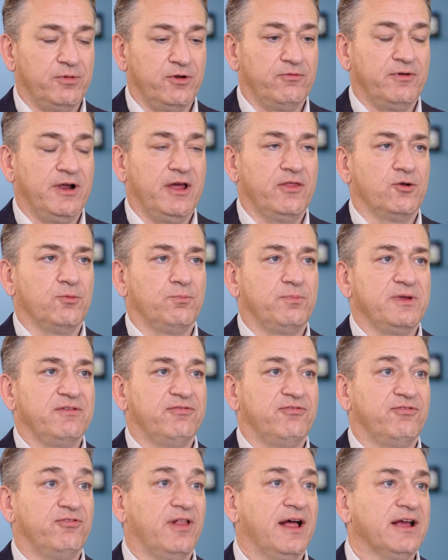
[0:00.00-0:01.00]
but rather be
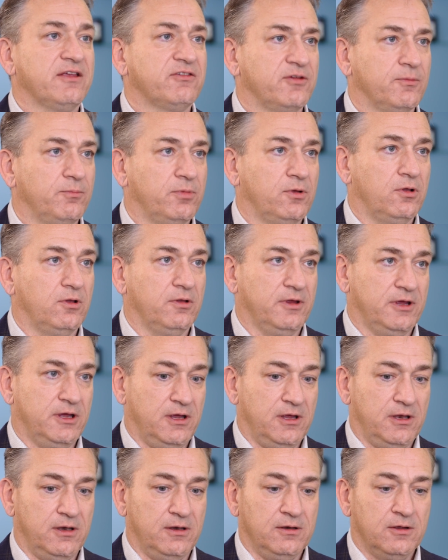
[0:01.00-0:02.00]
flexible
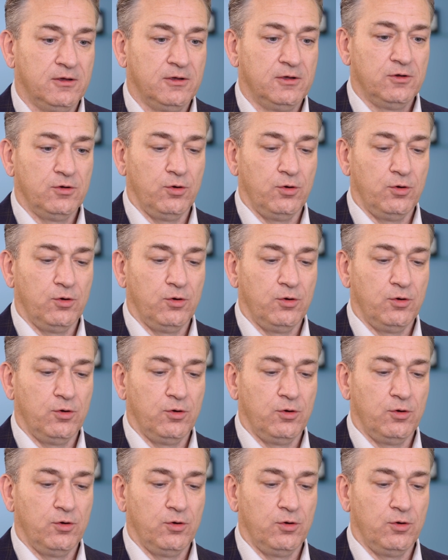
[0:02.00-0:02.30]
in